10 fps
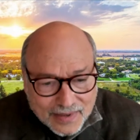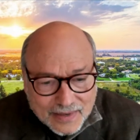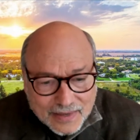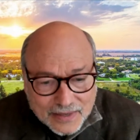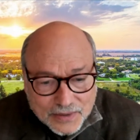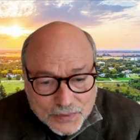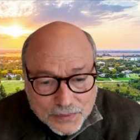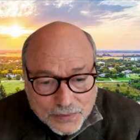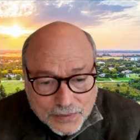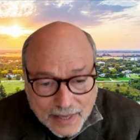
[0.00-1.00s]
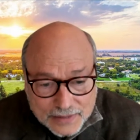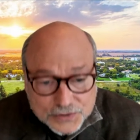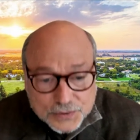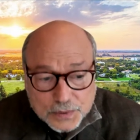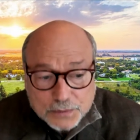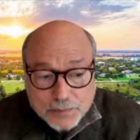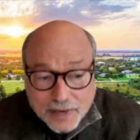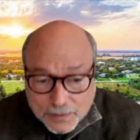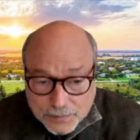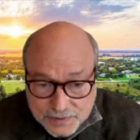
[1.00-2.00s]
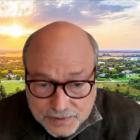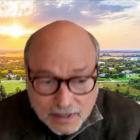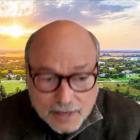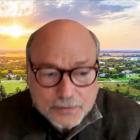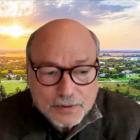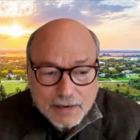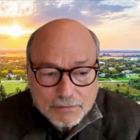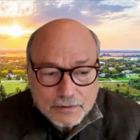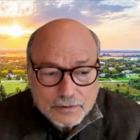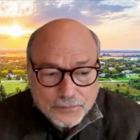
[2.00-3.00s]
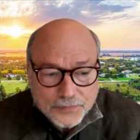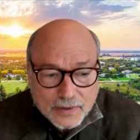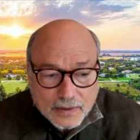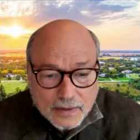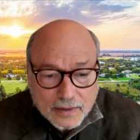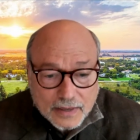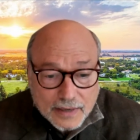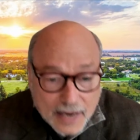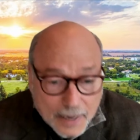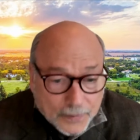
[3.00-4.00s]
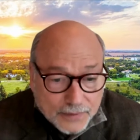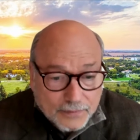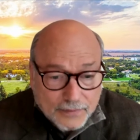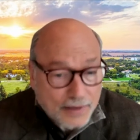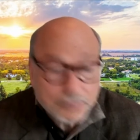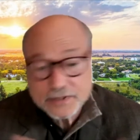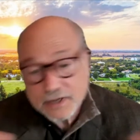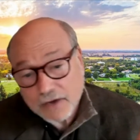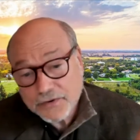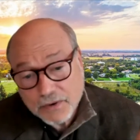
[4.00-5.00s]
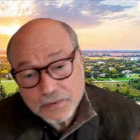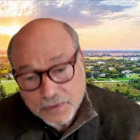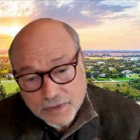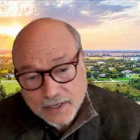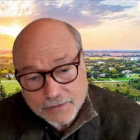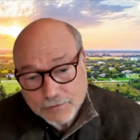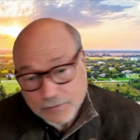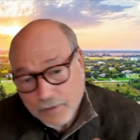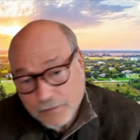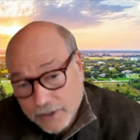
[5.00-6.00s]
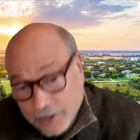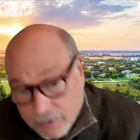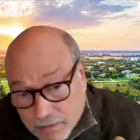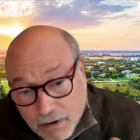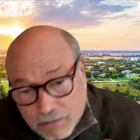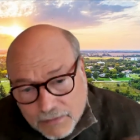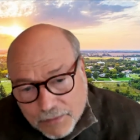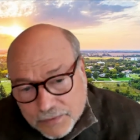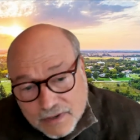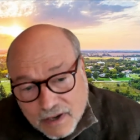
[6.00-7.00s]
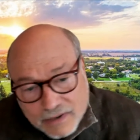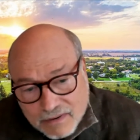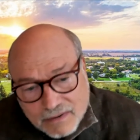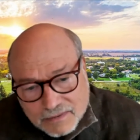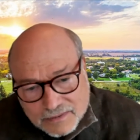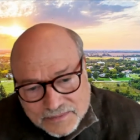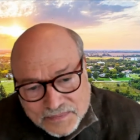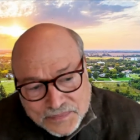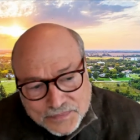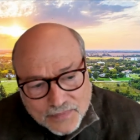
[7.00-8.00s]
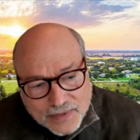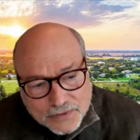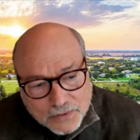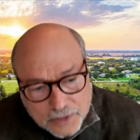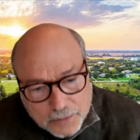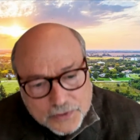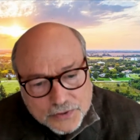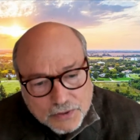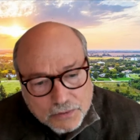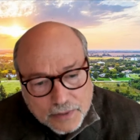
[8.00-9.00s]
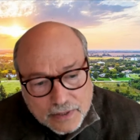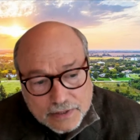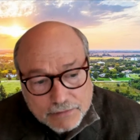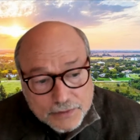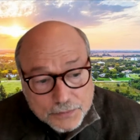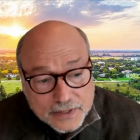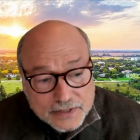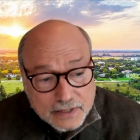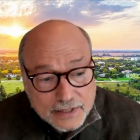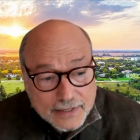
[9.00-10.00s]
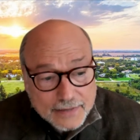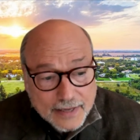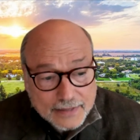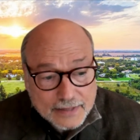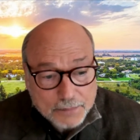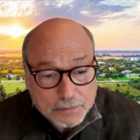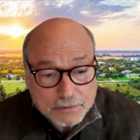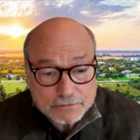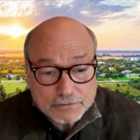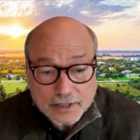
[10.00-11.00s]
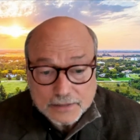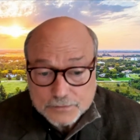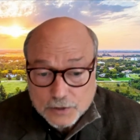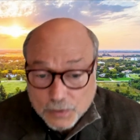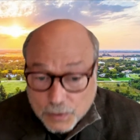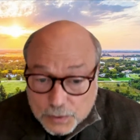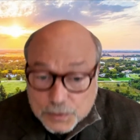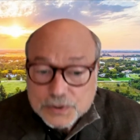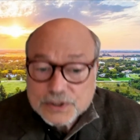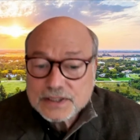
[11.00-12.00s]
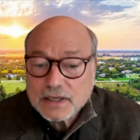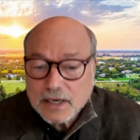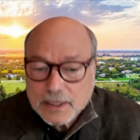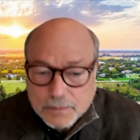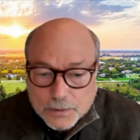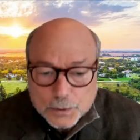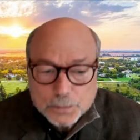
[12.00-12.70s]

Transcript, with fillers: you know, that sort of backwards time travel can happen. And that was an unknown thing. A year ago, that was not known. It's only been shown relatively recently that that type of uh, closed time loop